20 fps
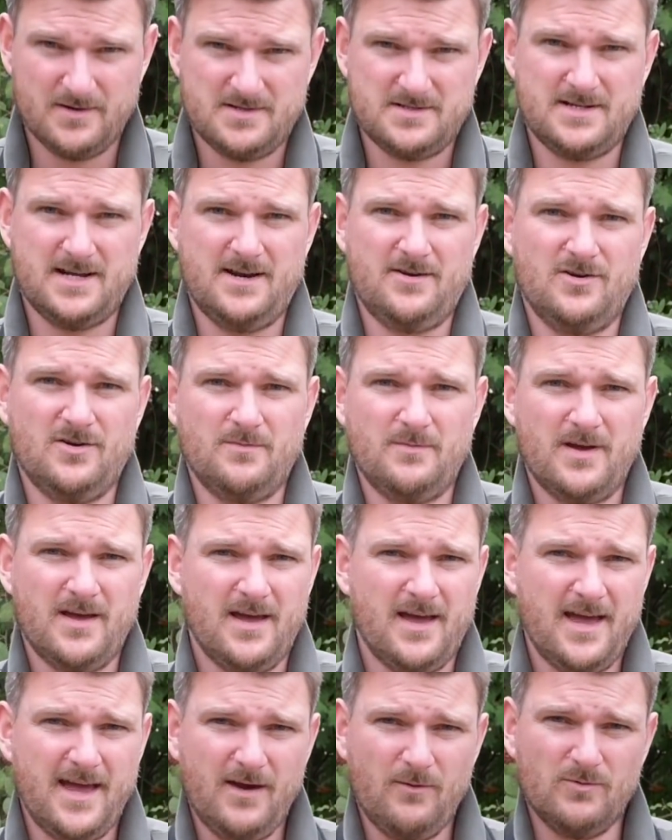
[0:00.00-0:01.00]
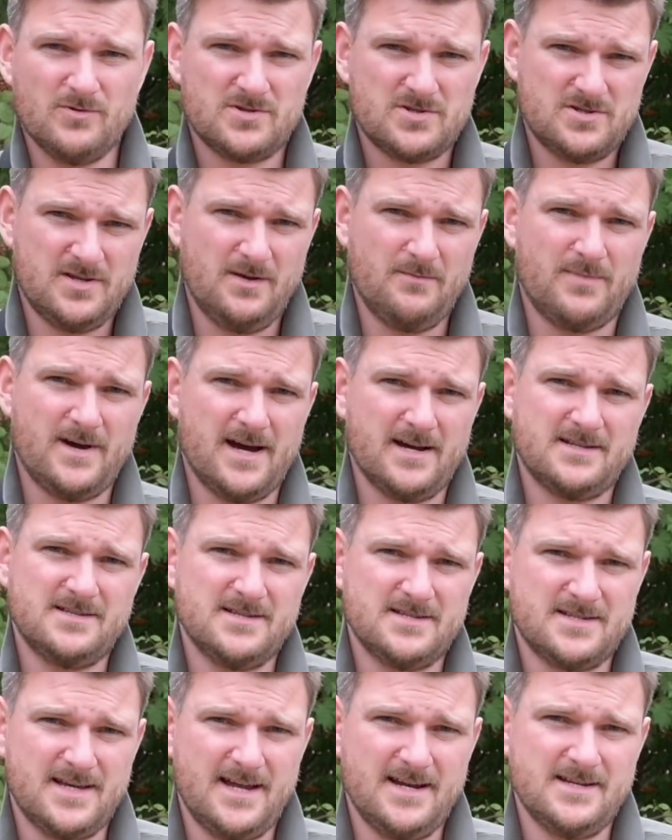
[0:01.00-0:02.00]
stand up, it will sit back
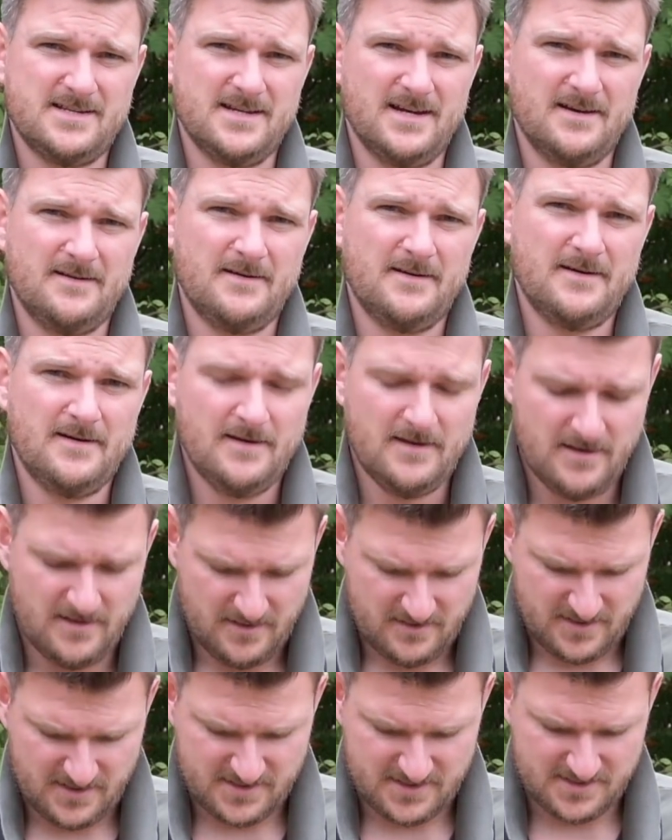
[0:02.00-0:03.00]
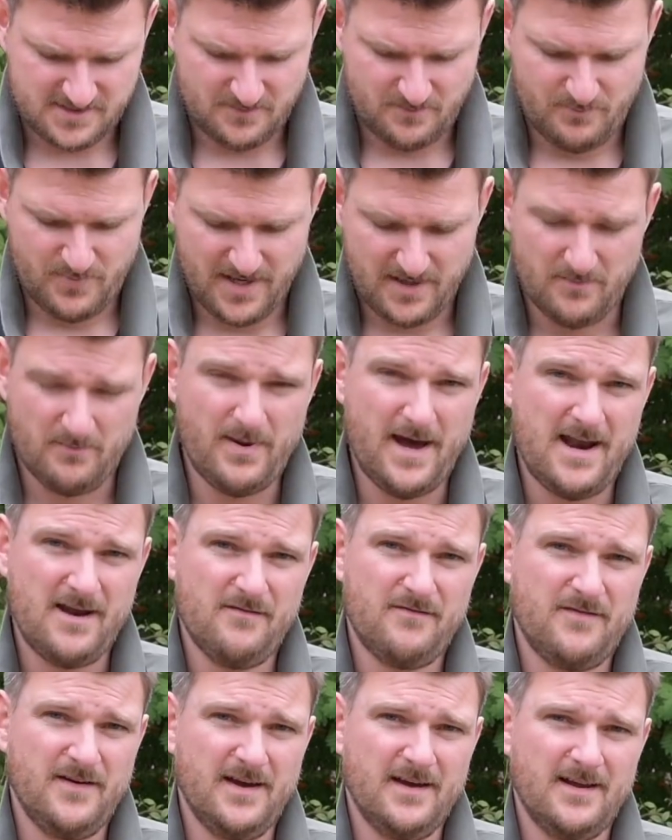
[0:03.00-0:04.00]
to centre. This is a big
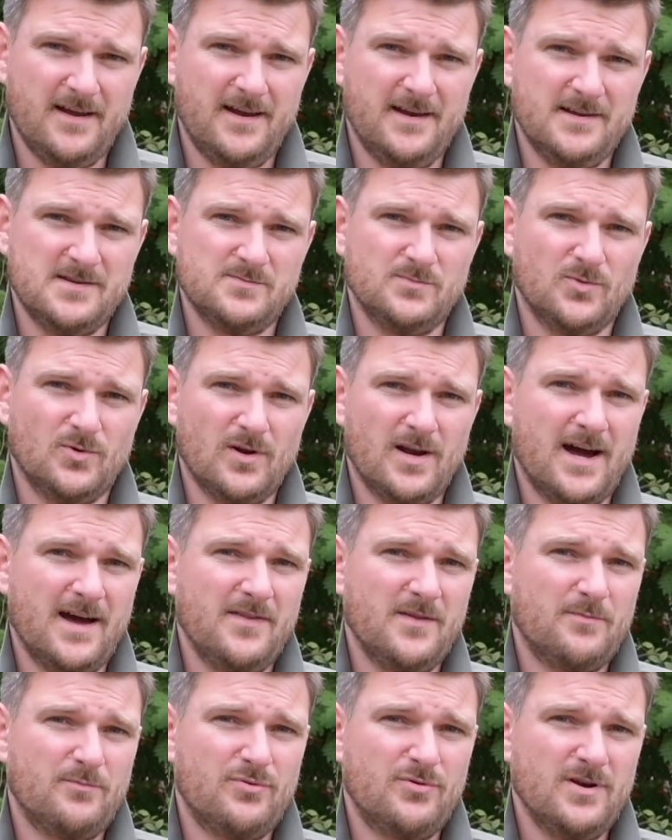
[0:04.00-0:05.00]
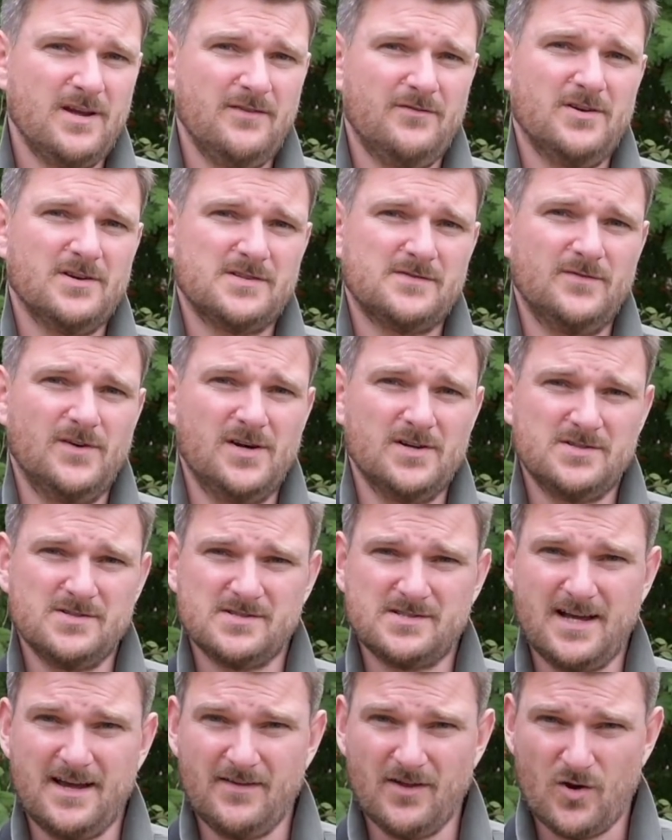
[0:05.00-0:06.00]
benefit and is more like the previous
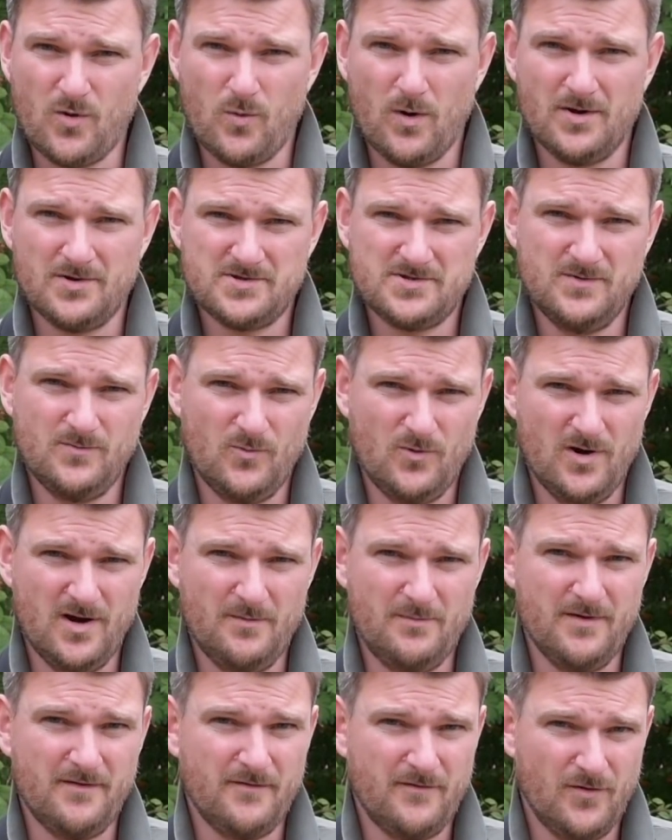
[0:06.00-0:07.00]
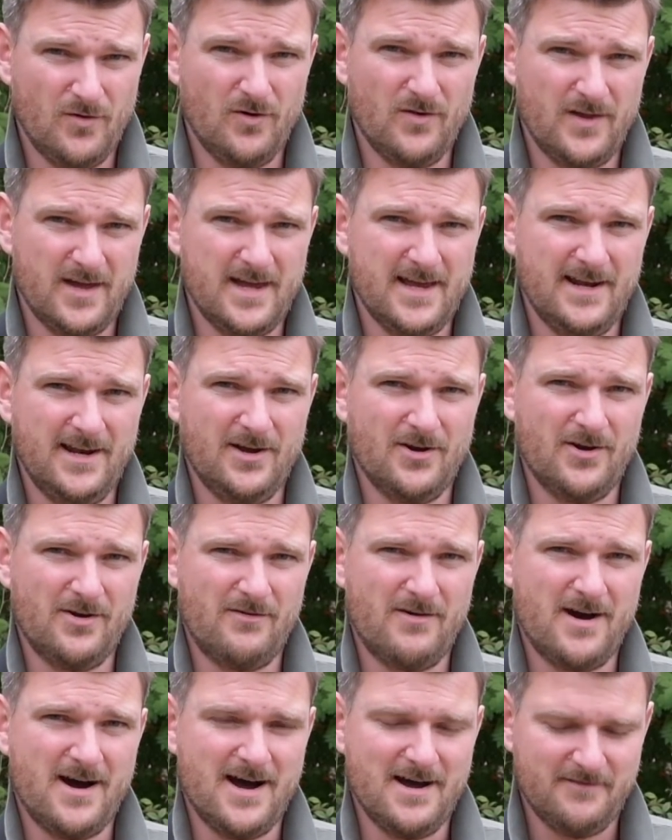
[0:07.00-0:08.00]
versions like the Quantum were before the Helion
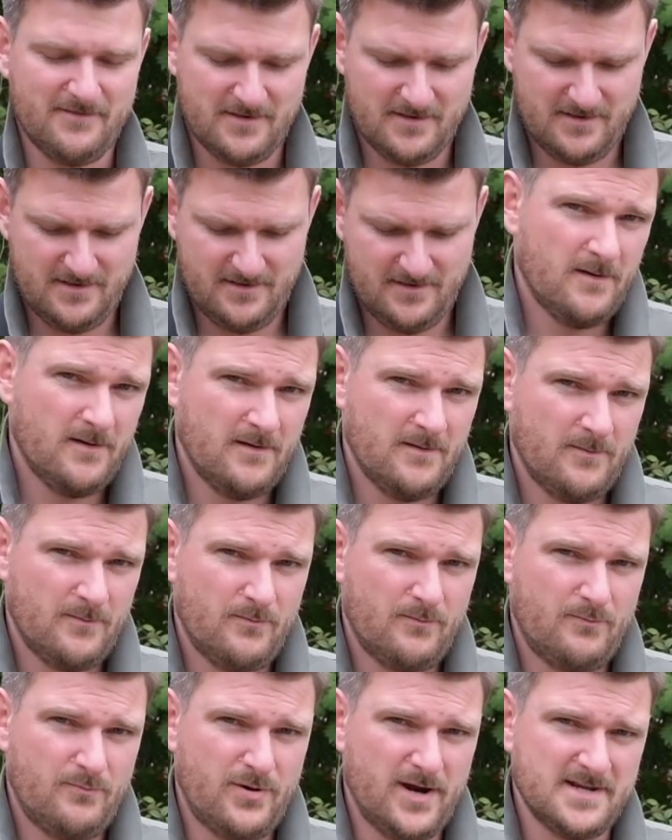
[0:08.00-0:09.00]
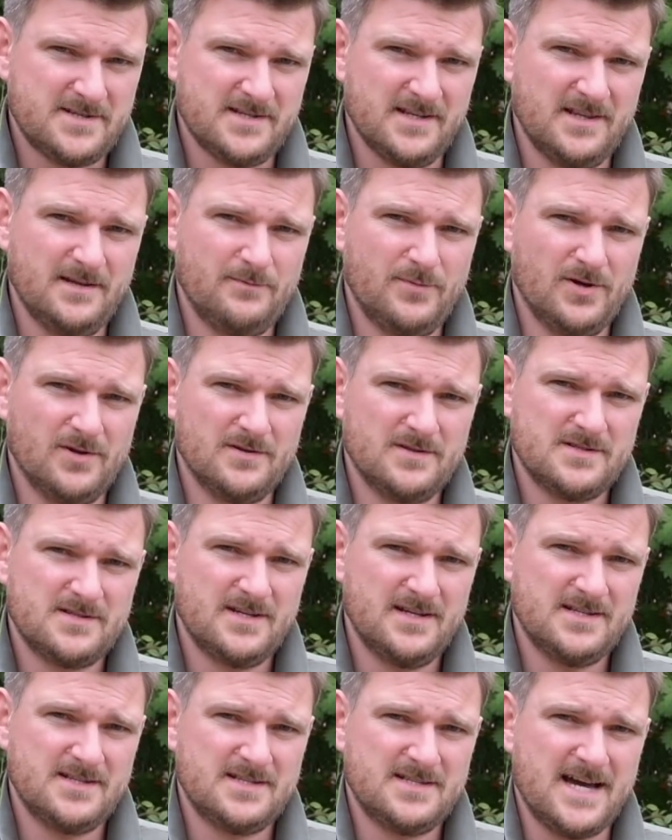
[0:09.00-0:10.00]
arrived. Pressing the buttons
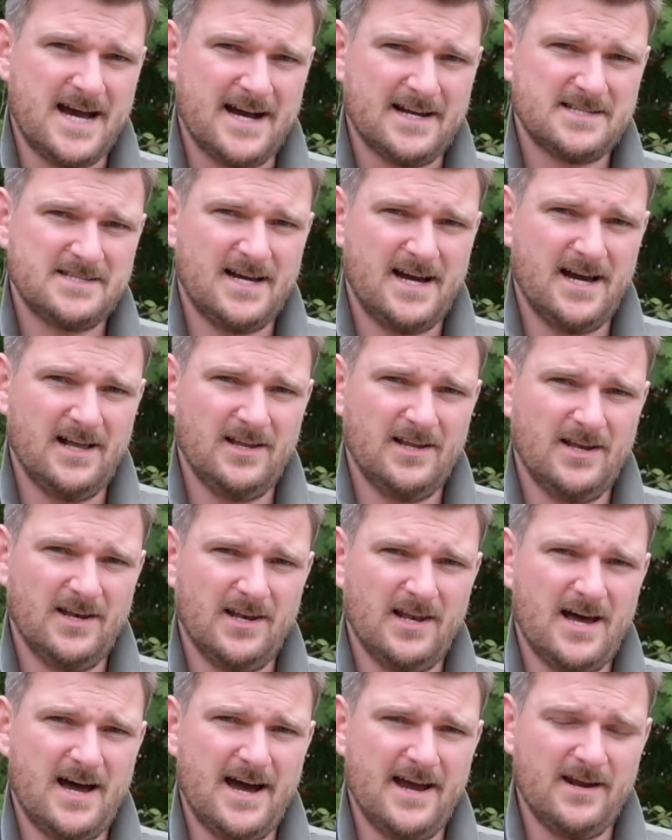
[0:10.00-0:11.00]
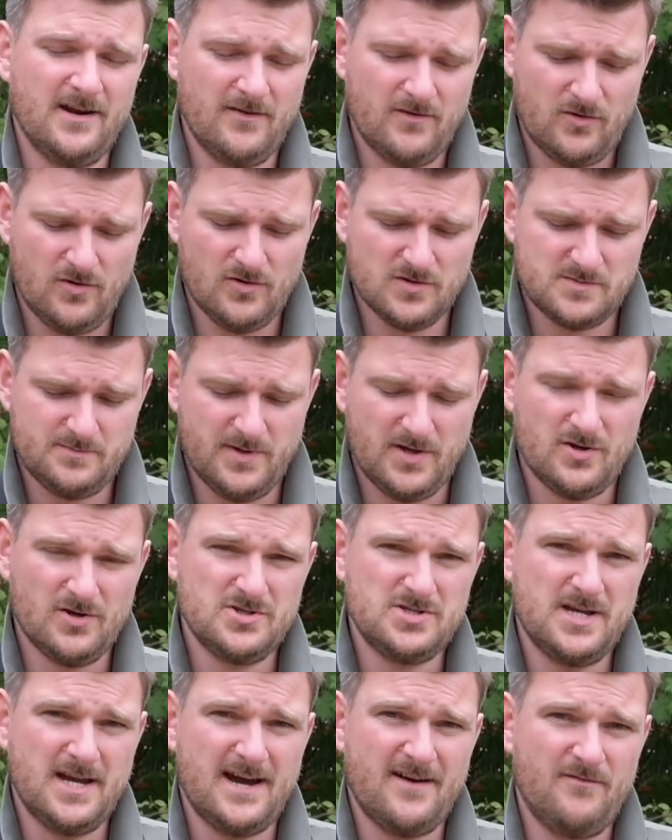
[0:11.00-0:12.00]
is tactile and light, and of course
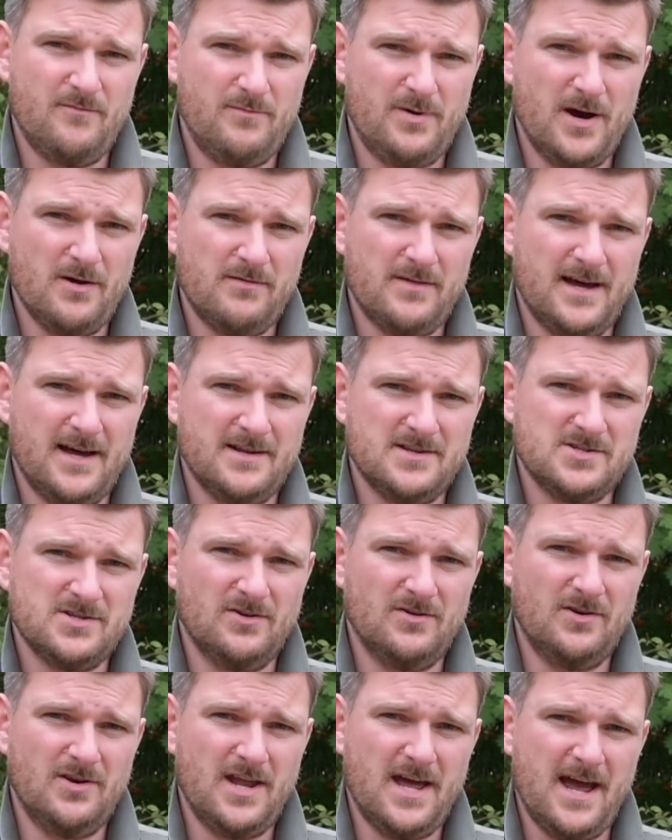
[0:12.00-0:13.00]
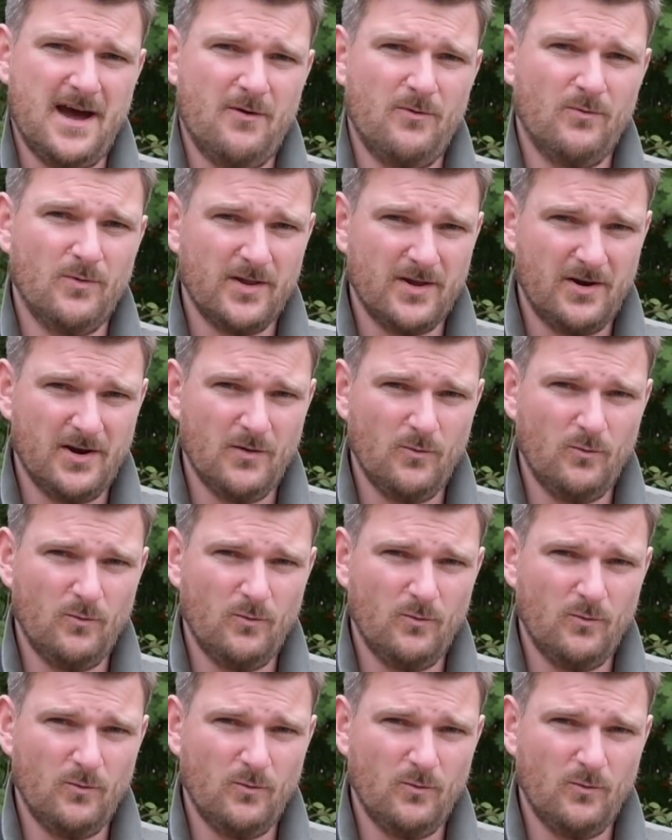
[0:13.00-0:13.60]
because you have both hands on now with only